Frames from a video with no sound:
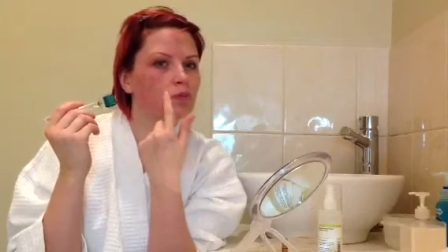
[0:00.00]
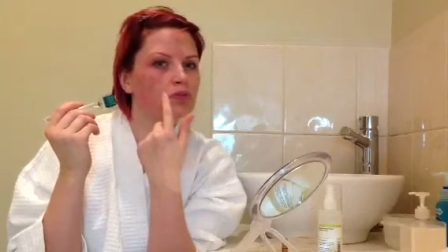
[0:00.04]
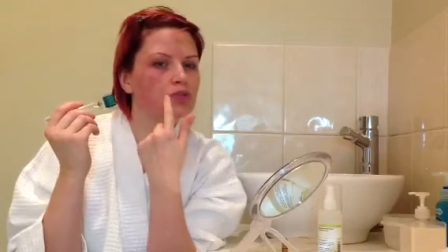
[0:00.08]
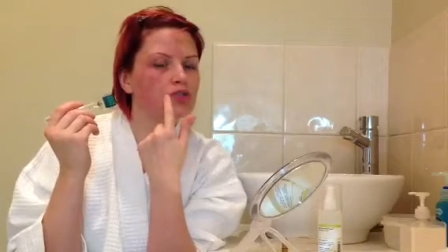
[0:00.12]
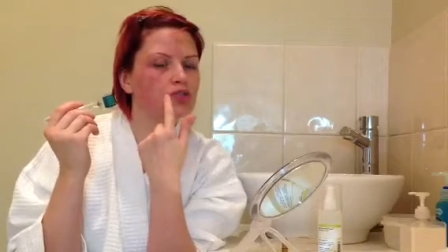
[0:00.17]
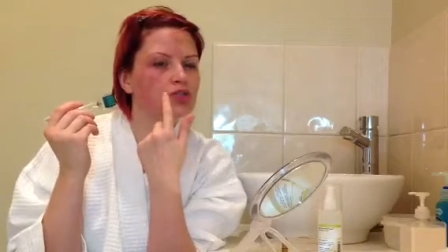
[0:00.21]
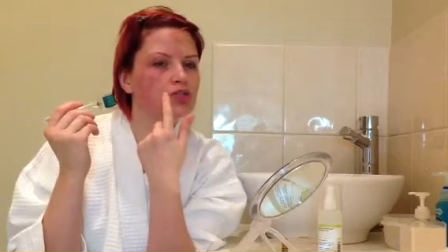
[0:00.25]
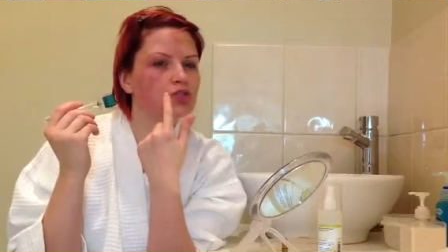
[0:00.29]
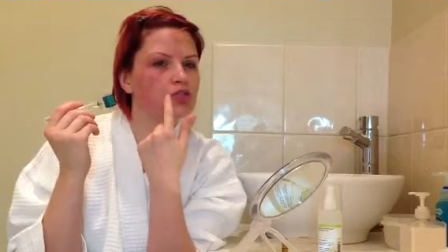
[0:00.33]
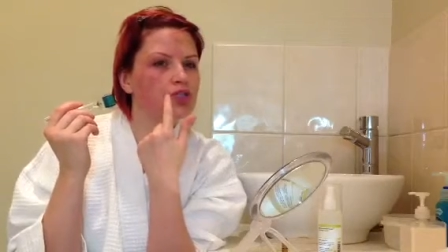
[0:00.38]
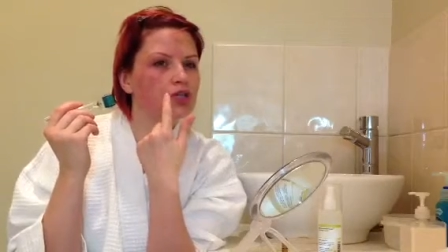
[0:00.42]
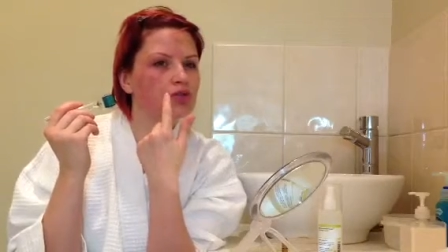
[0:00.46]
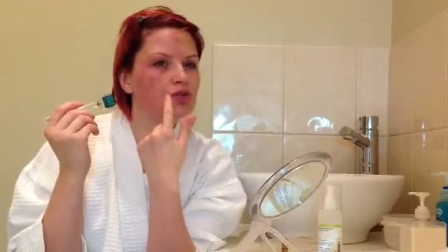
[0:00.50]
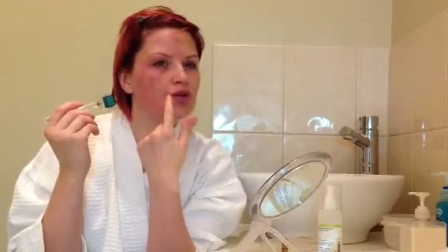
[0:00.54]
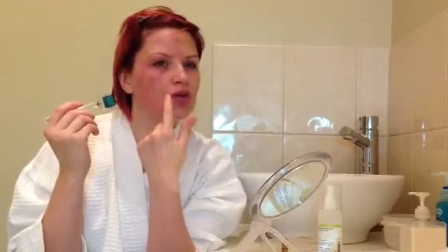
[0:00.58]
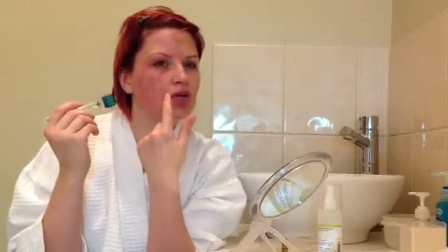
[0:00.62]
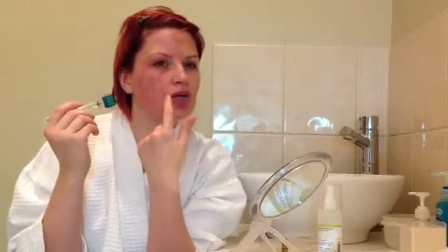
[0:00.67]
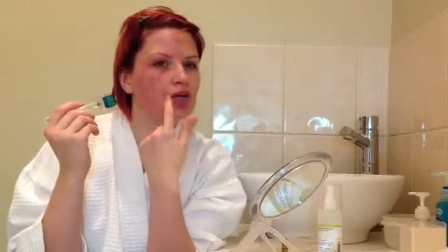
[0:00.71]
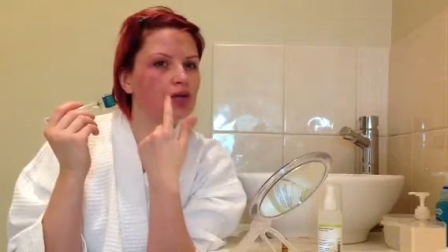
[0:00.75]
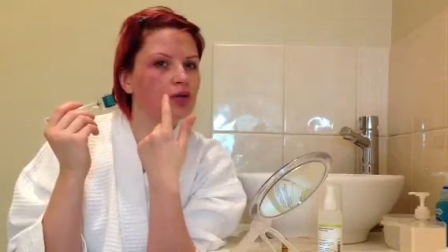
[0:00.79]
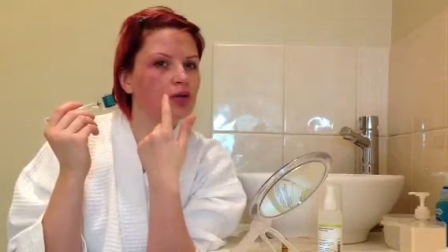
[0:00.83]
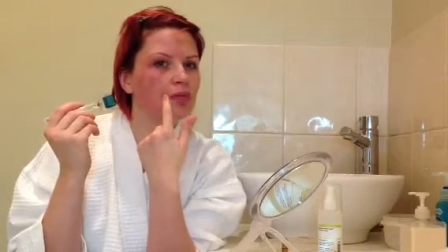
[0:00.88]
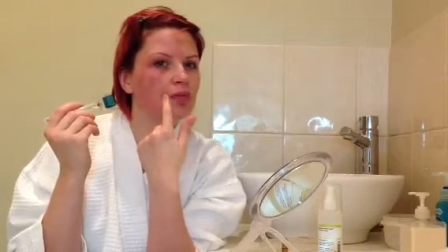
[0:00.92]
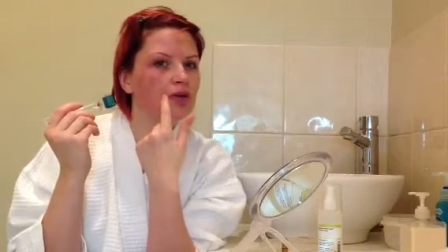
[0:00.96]
just to give it a
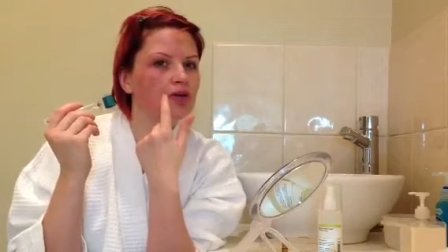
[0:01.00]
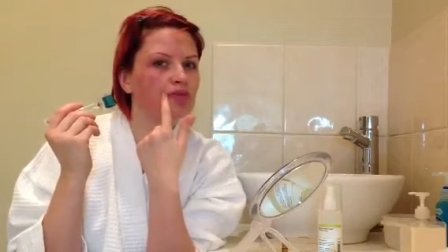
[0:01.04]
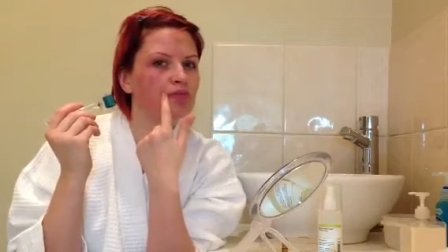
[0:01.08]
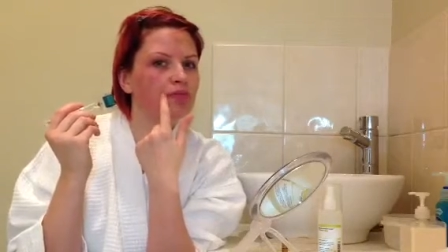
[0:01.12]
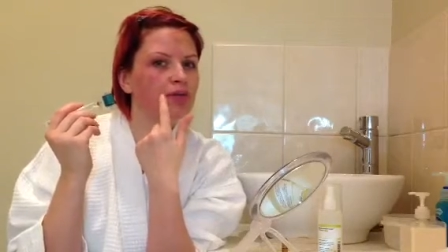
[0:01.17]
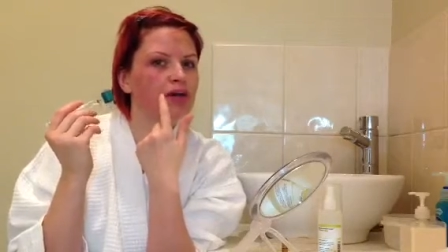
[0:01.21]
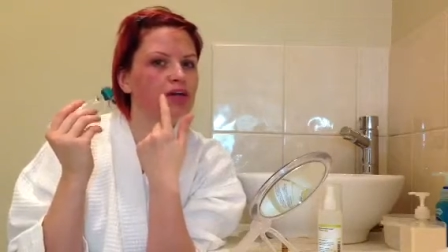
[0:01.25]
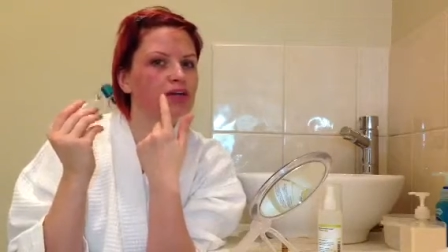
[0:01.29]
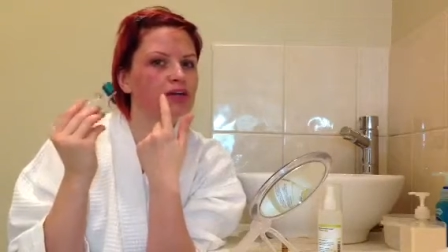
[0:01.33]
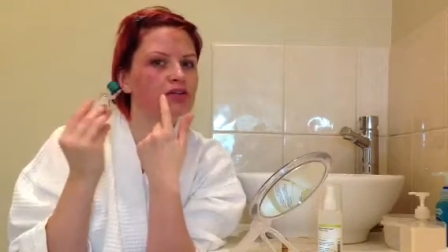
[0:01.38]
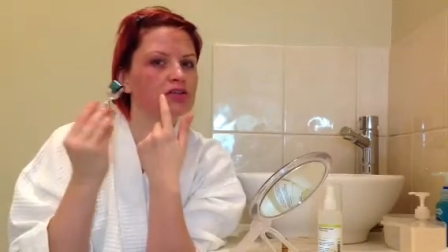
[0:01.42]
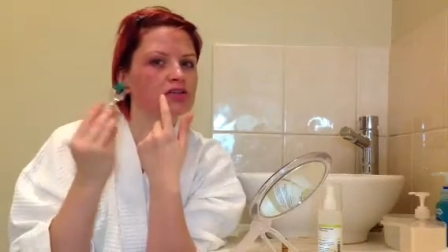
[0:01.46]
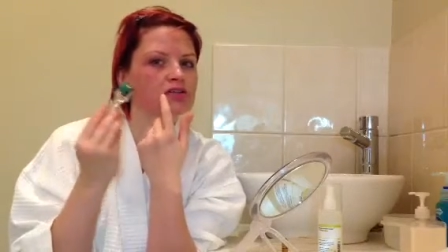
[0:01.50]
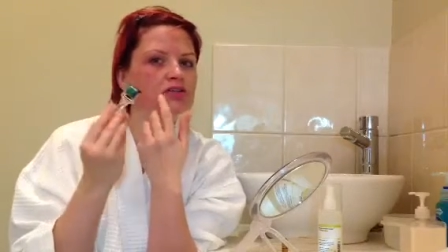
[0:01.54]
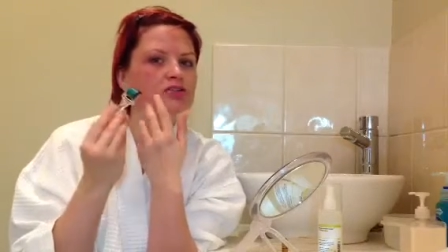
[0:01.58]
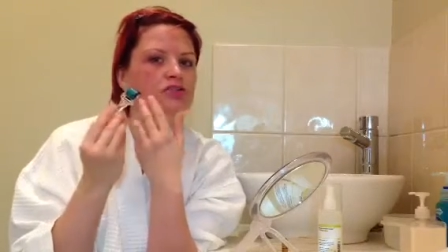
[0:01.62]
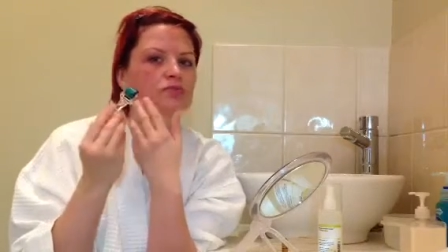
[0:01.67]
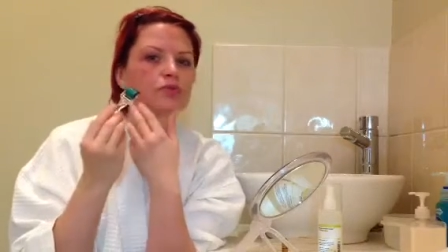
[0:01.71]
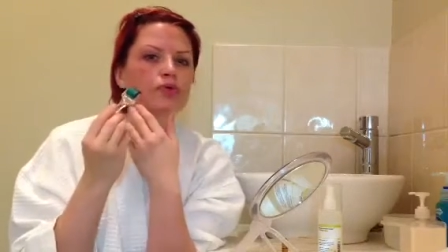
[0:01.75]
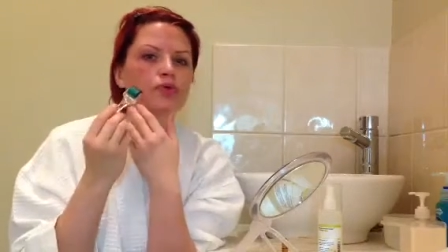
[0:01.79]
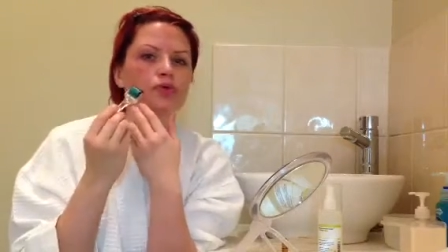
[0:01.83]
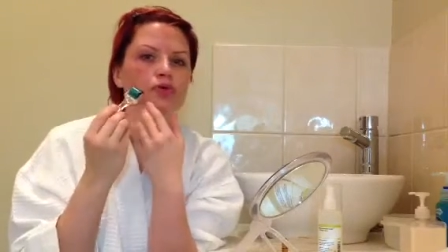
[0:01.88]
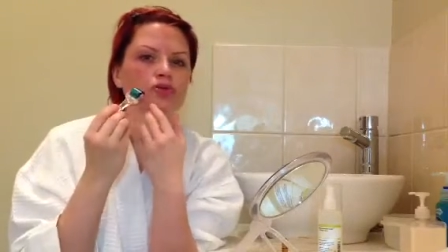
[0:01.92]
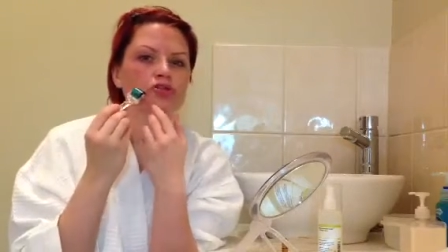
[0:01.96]
little bit of padding to
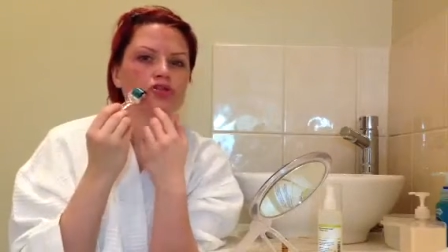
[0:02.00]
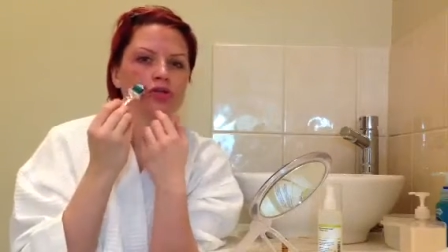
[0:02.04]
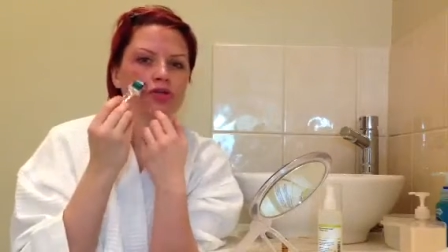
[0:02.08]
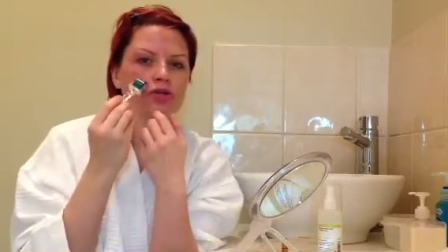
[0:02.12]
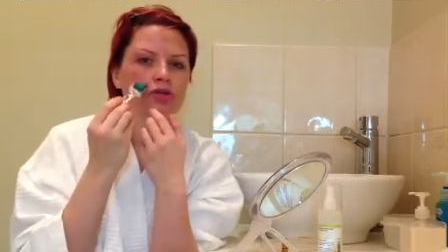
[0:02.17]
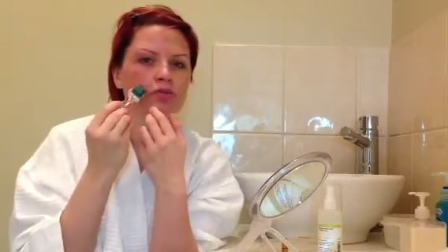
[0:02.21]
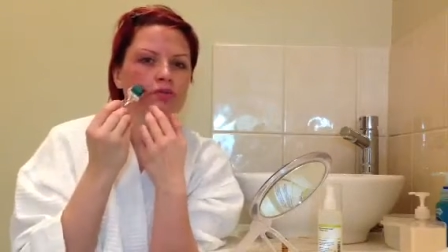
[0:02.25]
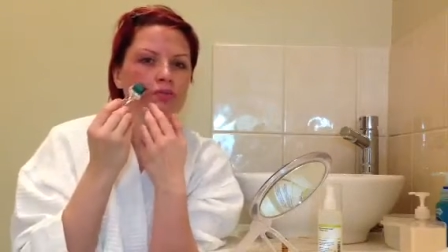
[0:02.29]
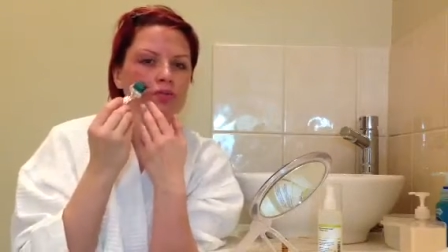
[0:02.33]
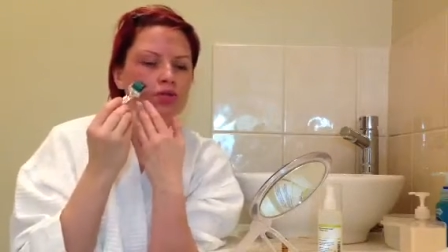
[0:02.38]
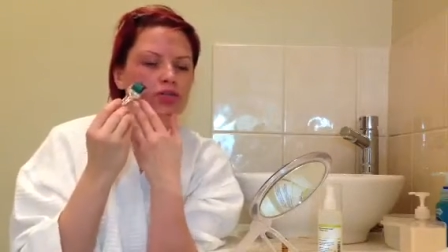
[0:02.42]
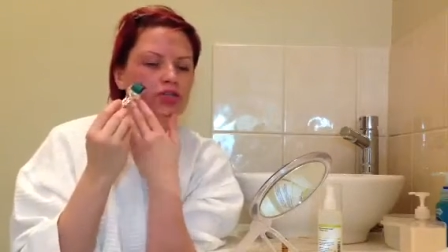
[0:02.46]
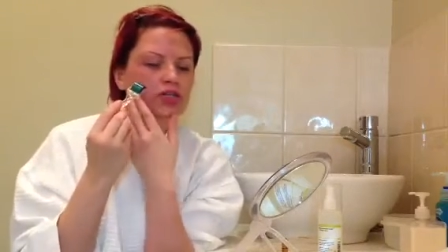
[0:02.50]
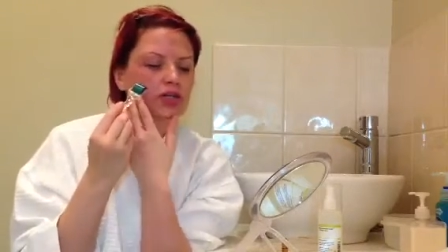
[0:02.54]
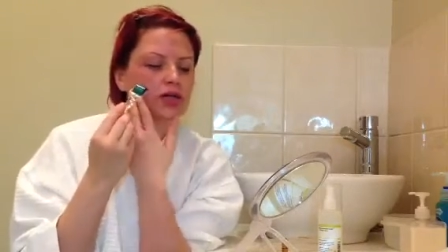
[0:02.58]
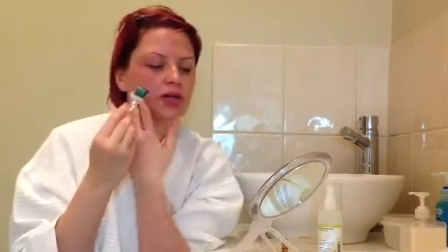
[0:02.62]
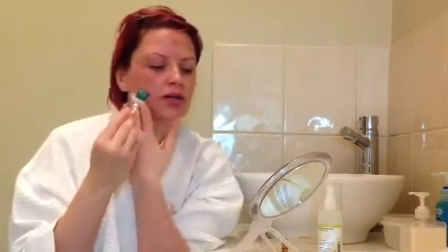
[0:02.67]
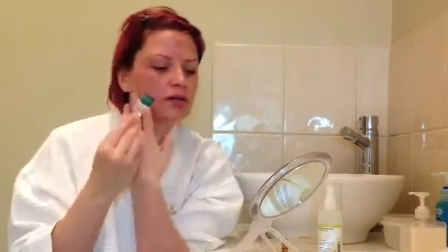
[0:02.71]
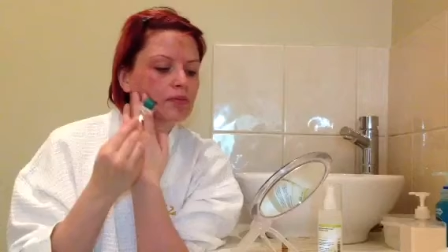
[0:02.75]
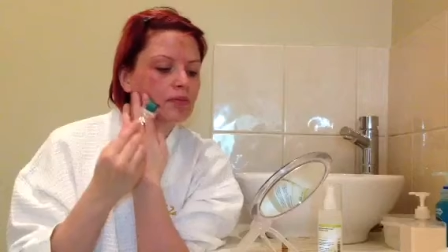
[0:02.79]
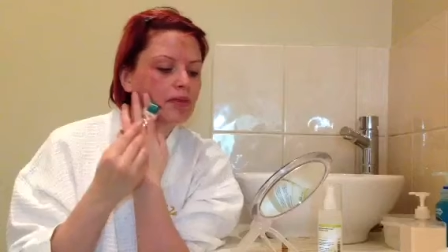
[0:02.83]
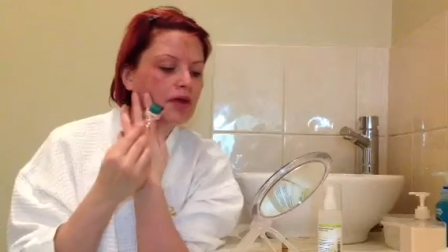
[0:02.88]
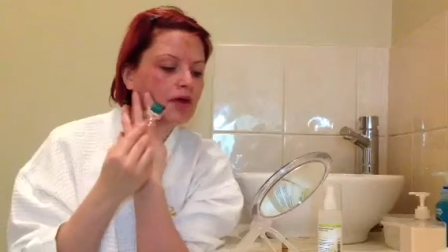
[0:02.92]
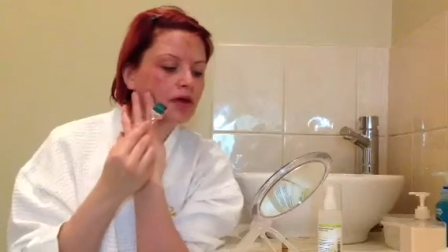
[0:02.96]
support, so you can push a
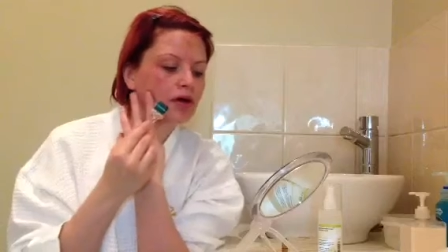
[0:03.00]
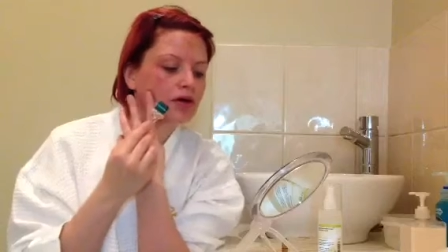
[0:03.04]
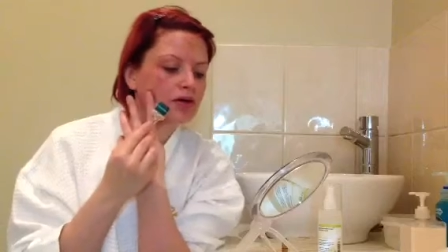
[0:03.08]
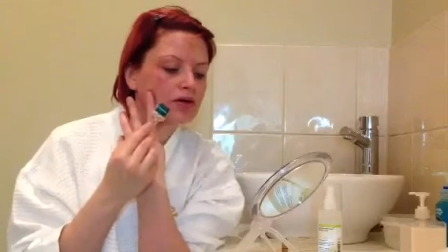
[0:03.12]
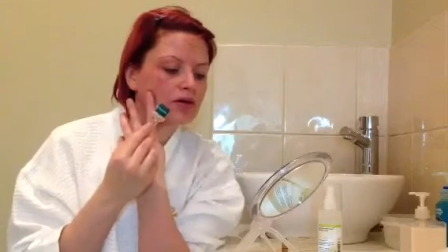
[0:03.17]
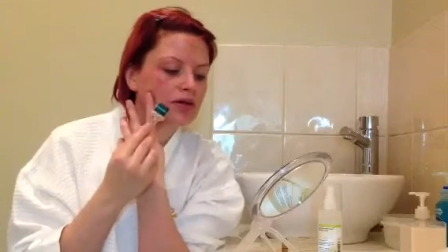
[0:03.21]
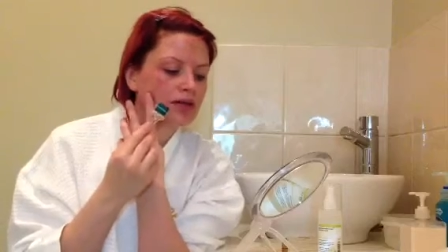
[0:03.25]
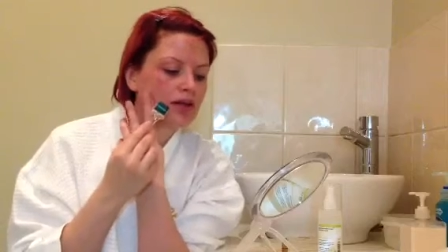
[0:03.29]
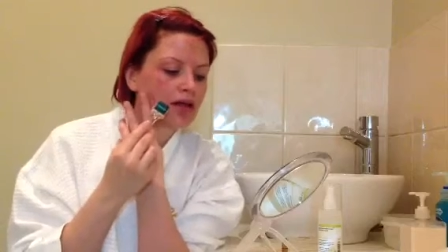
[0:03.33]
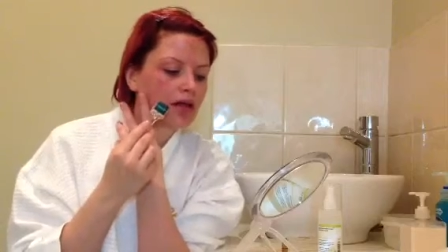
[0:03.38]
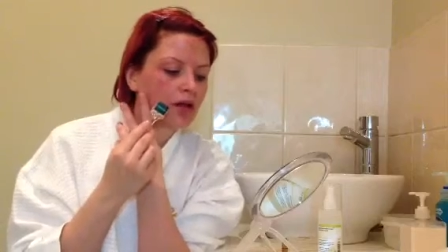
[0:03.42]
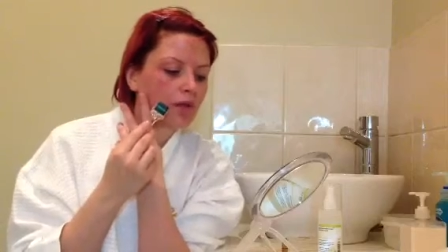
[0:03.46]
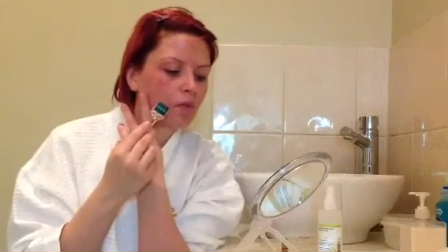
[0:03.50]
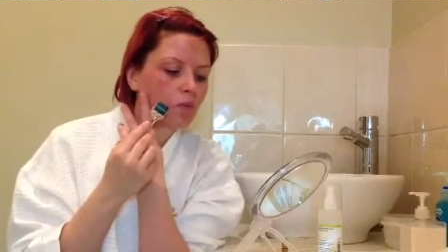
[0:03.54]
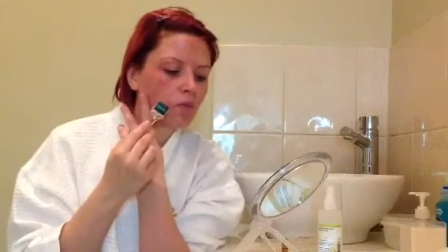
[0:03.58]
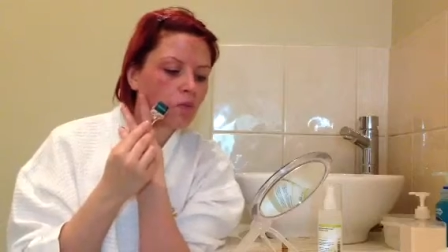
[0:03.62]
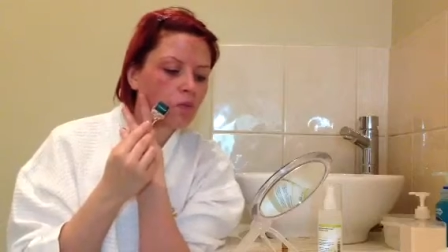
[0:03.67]
little bit harder there.